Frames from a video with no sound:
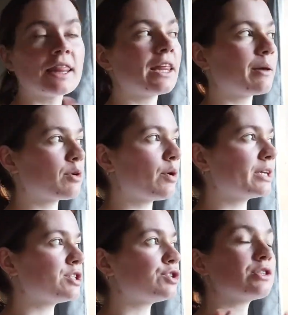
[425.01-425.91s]
Then I'm
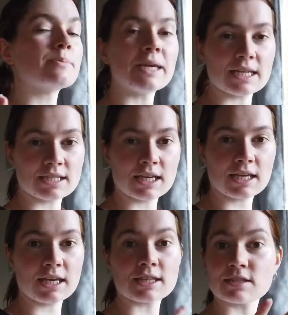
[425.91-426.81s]
going to do some
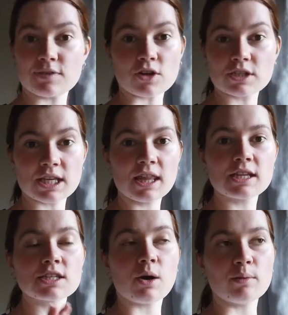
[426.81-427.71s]
editing, get this vlog
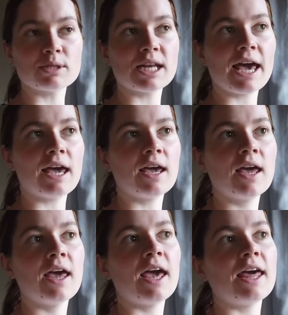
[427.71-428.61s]
together to go up today,
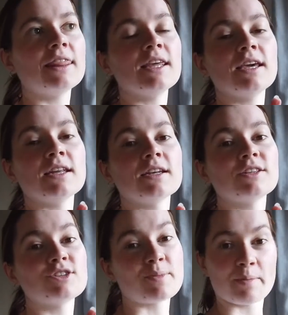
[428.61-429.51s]
and then
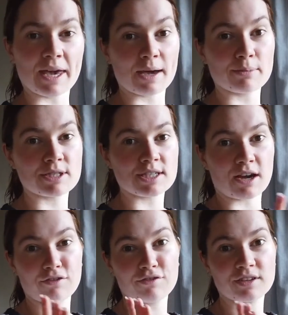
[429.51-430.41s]
do my makeup and
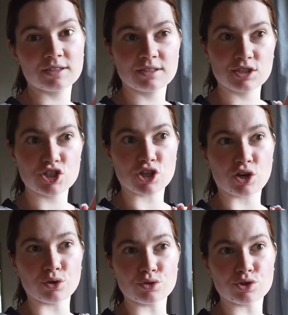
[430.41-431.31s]
stuff to
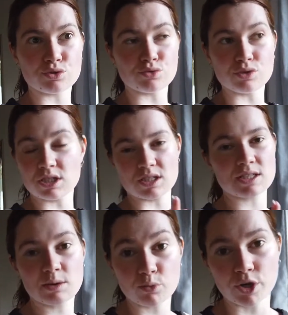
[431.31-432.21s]
go to, just
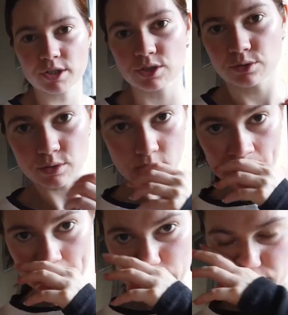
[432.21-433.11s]
as I work do,
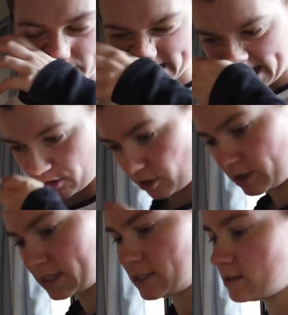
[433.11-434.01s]
a little bit later
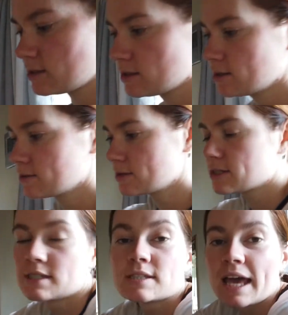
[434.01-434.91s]
on. He's
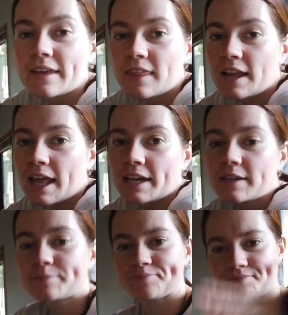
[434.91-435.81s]
saying they're
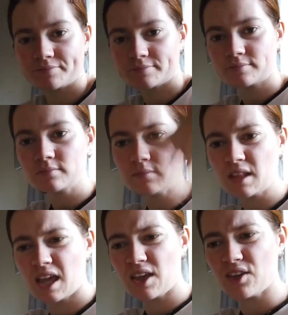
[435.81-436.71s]
like,
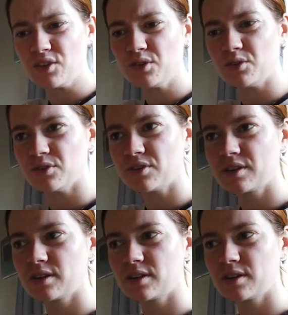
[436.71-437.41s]
ew.